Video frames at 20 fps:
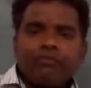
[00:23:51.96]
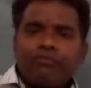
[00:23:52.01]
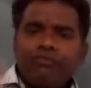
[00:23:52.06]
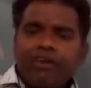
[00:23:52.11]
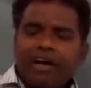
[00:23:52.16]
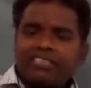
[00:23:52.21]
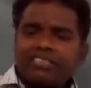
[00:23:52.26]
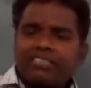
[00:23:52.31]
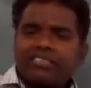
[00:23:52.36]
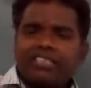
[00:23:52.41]

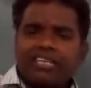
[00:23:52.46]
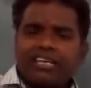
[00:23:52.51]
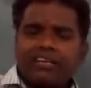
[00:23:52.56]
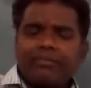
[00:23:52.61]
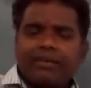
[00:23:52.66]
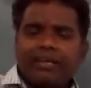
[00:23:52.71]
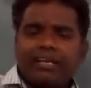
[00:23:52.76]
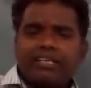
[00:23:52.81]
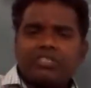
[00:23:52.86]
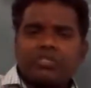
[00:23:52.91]
First
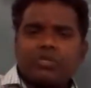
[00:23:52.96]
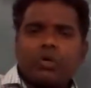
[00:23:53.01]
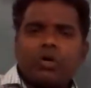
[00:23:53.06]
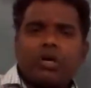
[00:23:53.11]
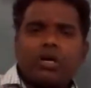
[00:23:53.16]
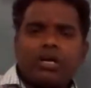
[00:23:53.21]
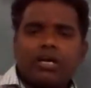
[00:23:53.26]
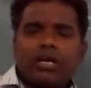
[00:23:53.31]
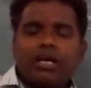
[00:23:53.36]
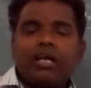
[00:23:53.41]
term is
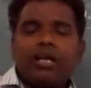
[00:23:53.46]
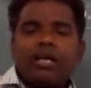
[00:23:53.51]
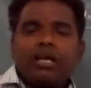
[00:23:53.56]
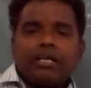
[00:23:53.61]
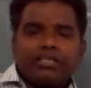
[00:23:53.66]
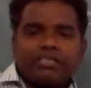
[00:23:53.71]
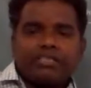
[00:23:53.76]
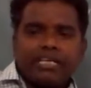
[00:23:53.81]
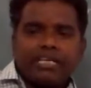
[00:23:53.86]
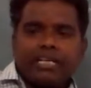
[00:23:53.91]

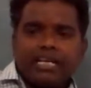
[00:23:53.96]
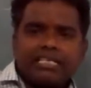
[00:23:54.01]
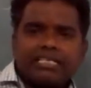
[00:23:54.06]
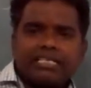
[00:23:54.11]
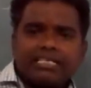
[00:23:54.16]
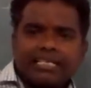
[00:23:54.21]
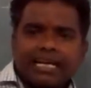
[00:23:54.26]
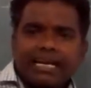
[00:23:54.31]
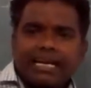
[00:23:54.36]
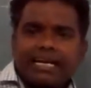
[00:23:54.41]
called genus.
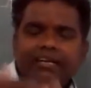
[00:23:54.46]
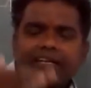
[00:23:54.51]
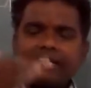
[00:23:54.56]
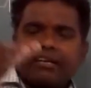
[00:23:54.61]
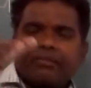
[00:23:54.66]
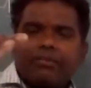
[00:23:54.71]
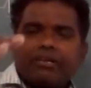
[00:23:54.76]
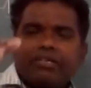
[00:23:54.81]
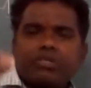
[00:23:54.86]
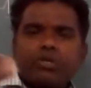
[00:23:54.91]
Second
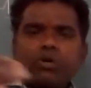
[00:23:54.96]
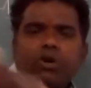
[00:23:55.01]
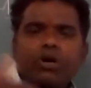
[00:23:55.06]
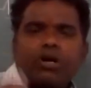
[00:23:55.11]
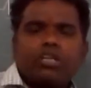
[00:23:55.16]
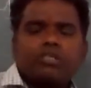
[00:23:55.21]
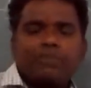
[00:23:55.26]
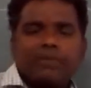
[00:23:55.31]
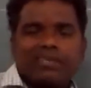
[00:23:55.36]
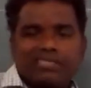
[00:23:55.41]
term is
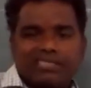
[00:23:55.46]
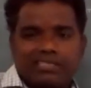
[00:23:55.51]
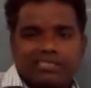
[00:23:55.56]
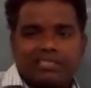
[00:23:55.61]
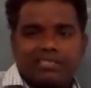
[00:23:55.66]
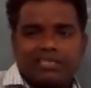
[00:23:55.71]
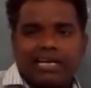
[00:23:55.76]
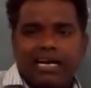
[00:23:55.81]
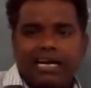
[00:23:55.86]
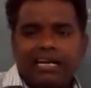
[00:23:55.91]
called
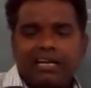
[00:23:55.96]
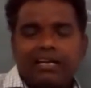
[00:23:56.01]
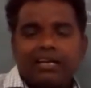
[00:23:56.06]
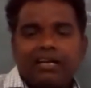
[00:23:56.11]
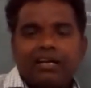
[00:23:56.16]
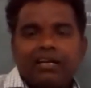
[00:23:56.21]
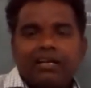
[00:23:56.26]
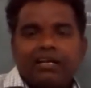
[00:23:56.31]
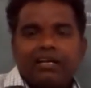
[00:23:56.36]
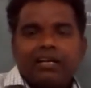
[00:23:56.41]
species. Right?
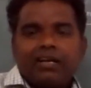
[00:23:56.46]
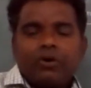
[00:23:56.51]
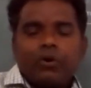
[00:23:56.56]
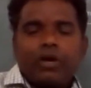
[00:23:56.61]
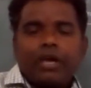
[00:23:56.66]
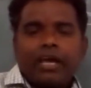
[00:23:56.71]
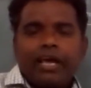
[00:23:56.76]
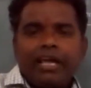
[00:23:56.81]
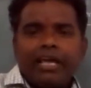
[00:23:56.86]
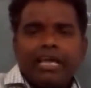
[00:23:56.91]

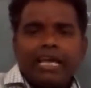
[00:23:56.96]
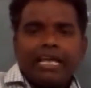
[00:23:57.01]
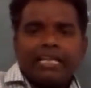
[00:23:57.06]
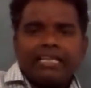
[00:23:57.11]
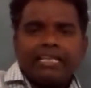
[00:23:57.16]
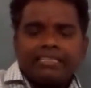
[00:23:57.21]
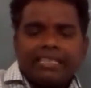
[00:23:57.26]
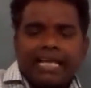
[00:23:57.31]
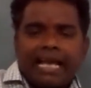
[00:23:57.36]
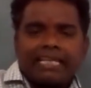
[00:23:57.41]
Okay.
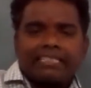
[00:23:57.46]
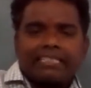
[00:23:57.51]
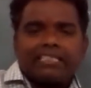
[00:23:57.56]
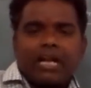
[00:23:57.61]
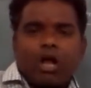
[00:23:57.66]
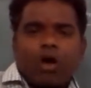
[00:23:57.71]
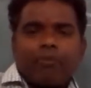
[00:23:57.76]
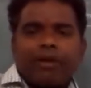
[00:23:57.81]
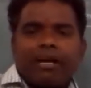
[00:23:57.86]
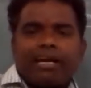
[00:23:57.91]
In the taxa,
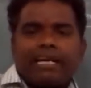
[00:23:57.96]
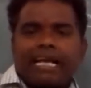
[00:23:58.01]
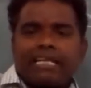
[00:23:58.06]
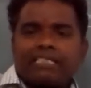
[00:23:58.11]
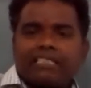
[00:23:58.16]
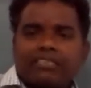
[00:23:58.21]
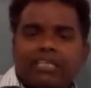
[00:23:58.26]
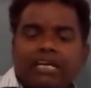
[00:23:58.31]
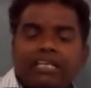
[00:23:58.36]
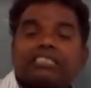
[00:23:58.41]
how many
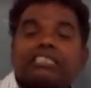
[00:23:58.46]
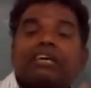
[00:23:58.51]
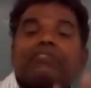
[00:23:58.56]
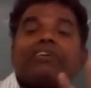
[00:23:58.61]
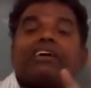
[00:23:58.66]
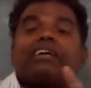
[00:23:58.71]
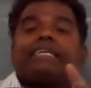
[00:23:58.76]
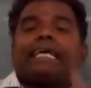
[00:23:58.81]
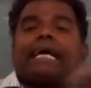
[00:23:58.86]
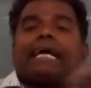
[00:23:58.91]
taxes are?
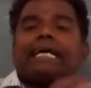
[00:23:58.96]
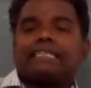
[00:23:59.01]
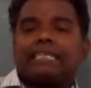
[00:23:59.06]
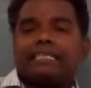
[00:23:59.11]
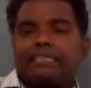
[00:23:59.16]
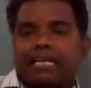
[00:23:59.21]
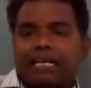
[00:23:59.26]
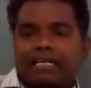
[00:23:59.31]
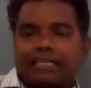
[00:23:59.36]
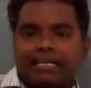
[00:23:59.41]
7
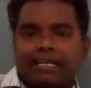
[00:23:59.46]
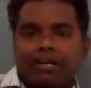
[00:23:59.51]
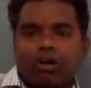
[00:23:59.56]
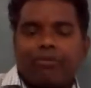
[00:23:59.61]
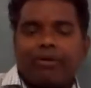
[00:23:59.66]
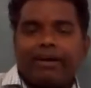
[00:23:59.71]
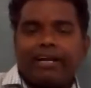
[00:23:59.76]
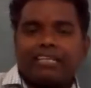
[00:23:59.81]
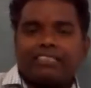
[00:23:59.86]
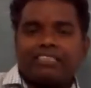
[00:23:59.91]
taxes are there.
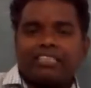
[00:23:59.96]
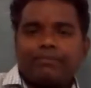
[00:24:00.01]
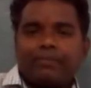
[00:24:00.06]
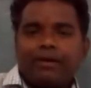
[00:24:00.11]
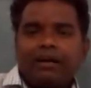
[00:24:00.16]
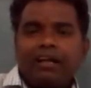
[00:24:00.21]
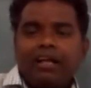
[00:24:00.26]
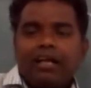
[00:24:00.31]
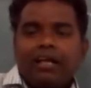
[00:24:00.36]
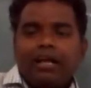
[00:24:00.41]
How many taxes,
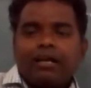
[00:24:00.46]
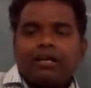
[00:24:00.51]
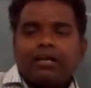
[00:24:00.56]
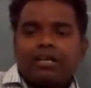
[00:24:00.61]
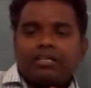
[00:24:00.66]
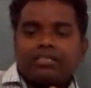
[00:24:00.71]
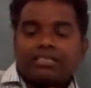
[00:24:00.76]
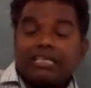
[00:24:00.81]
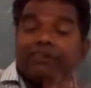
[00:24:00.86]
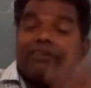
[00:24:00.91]
ma?
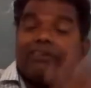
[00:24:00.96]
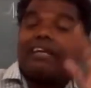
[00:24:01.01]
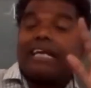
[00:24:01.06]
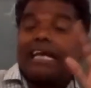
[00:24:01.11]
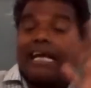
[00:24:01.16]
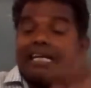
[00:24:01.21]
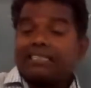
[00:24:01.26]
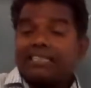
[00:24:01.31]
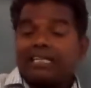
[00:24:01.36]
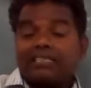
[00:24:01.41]
7
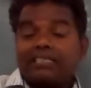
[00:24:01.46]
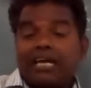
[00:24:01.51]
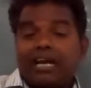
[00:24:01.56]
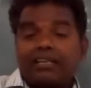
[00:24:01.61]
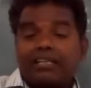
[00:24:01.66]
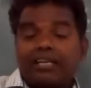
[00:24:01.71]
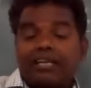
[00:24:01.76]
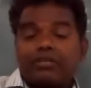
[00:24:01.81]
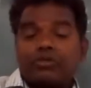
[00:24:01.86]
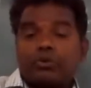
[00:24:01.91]
taxes are
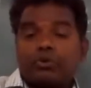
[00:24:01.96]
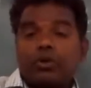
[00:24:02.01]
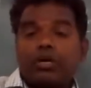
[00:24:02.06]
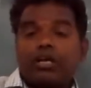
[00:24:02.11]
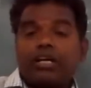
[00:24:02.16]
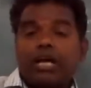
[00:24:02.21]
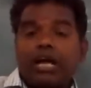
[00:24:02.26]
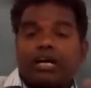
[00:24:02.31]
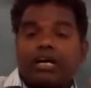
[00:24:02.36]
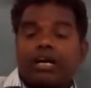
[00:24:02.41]

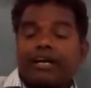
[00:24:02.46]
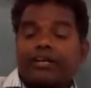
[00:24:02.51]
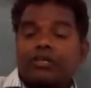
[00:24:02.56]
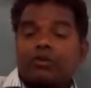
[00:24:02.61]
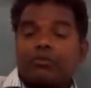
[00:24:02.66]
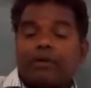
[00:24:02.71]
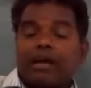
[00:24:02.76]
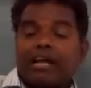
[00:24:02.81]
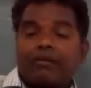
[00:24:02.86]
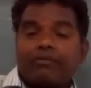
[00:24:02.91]
according
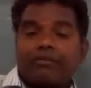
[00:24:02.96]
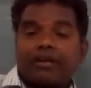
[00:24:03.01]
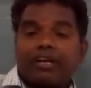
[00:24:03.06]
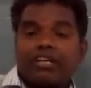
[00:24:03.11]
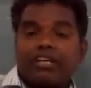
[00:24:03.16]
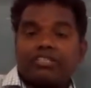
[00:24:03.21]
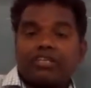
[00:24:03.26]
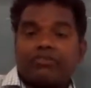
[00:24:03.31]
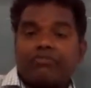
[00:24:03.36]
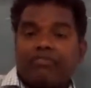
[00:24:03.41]
to
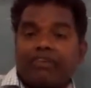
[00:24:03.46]
nomenclature.